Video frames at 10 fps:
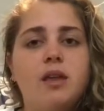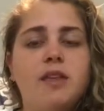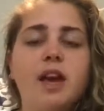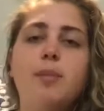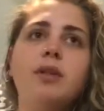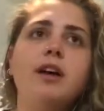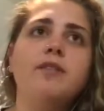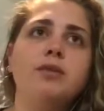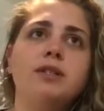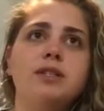The ampullae
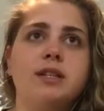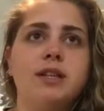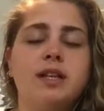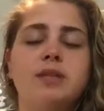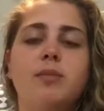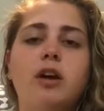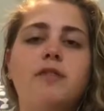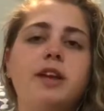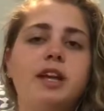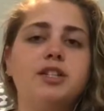of Lorenzini is a
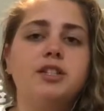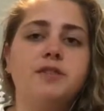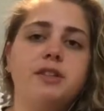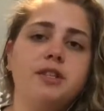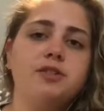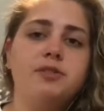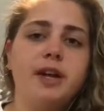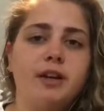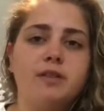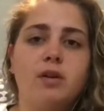modification of the sensory
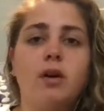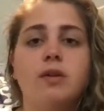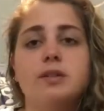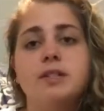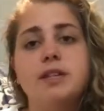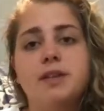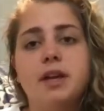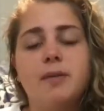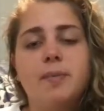hair cell called cilia.